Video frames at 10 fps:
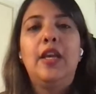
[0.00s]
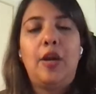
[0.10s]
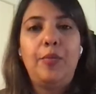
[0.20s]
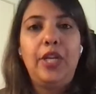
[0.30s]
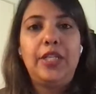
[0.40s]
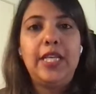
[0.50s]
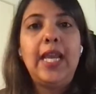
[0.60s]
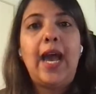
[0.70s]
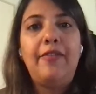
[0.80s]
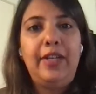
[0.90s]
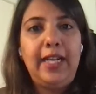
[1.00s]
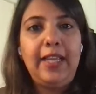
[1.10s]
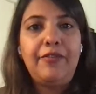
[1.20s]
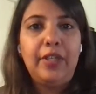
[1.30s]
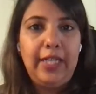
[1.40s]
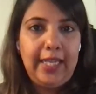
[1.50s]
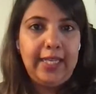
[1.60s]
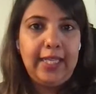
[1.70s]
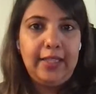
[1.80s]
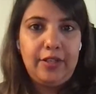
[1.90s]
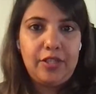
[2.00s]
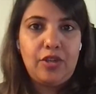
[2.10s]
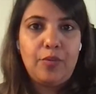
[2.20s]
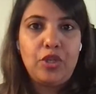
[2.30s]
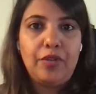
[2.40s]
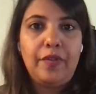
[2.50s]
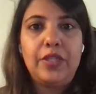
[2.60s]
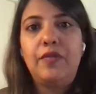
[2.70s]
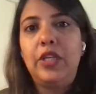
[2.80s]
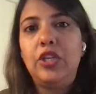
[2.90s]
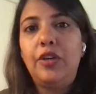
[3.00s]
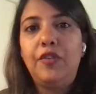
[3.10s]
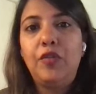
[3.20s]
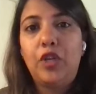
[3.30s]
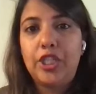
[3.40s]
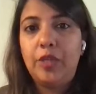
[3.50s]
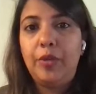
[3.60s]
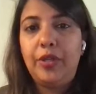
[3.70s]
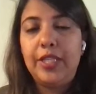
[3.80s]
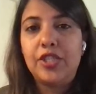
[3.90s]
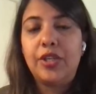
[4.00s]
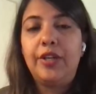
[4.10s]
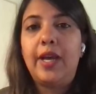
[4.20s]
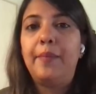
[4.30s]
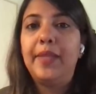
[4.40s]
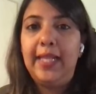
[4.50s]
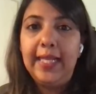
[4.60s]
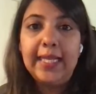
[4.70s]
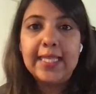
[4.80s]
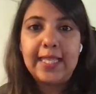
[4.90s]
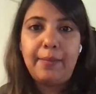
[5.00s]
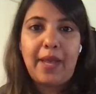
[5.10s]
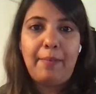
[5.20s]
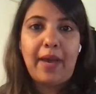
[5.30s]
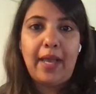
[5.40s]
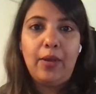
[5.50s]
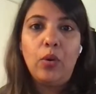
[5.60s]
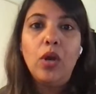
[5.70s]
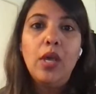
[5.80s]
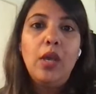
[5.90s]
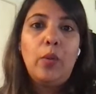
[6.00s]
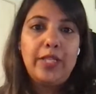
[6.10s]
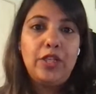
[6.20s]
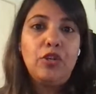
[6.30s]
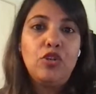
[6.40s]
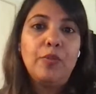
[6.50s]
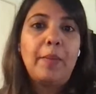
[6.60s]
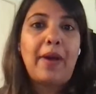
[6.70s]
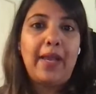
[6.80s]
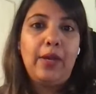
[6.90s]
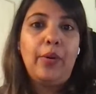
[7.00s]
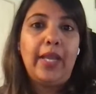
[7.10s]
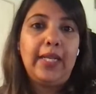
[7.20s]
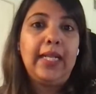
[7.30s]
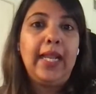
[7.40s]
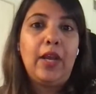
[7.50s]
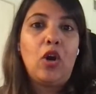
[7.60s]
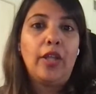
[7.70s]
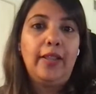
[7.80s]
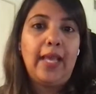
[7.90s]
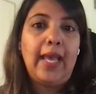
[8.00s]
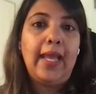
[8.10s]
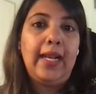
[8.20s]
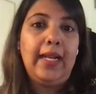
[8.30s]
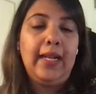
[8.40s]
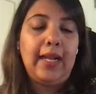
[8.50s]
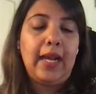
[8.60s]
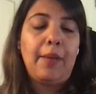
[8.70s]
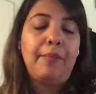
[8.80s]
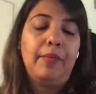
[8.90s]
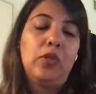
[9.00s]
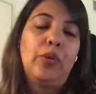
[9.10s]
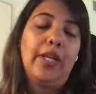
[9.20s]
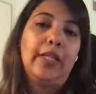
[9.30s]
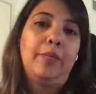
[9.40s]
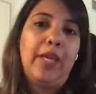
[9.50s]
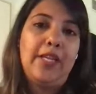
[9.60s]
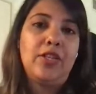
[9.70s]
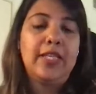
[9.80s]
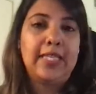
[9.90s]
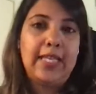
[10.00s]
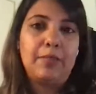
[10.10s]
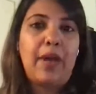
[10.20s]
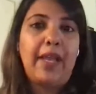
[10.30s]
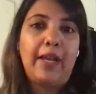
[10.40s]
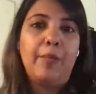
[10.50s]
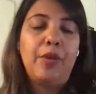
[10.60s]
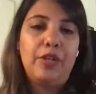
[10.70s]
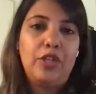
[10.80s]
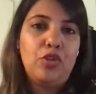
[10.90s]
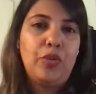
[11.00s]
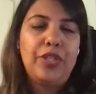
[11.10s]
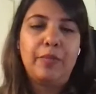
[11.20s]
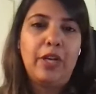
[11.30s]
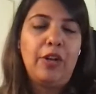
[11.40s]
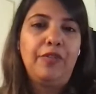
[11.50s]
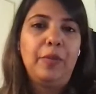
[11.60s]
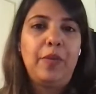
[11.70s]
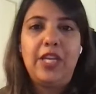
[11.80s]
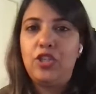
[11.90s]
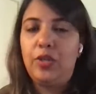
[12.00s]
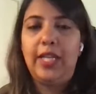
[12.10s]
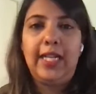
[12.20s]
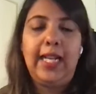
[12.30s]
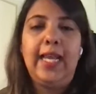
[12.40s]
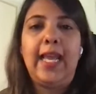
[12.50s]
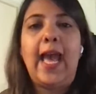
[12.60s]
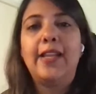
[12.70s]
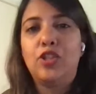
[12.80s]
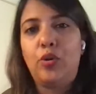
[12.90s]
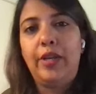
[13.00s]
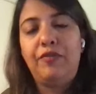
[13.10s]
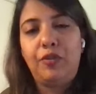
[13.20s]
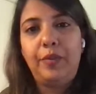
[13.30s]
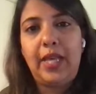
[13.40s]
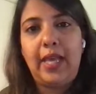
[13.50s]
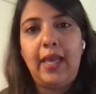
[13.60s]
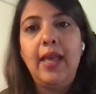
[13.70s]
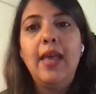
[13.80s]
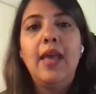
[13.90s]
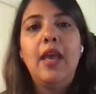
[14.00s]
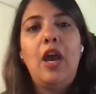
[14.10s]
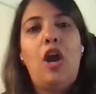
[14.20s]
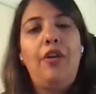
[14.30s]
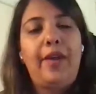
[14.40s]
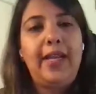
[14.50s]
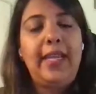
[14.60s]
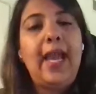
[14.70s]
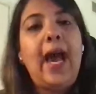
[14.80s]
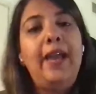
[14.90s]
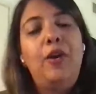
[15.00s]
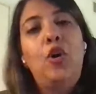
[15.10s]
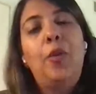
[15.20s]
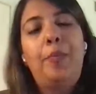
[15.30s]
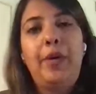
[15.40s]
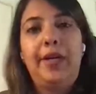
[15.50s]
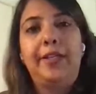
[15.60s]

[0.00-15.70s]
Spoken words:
community. I will leave a link in the description of this video. If you're watching me on Instagram, the link is in my bio. Once you go to my bio and click on there, it'll come to another page and it says my community towards the middle of the page. You can click and join from there. Alrighty, I hope